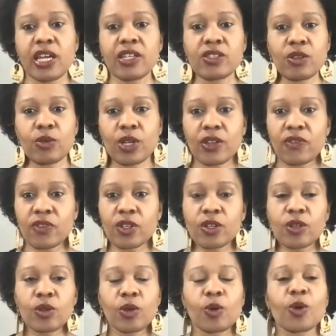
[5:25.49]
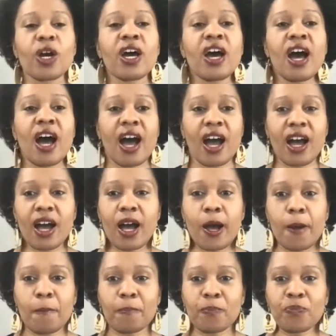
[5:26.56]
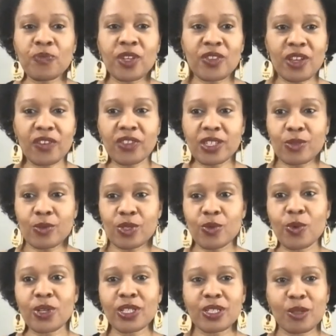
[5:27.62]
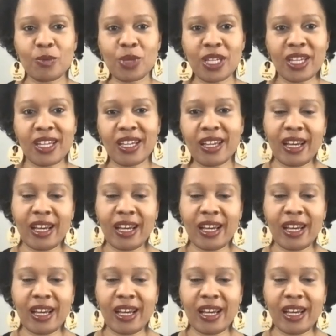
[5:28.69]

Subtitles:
So if you thought this was going to be,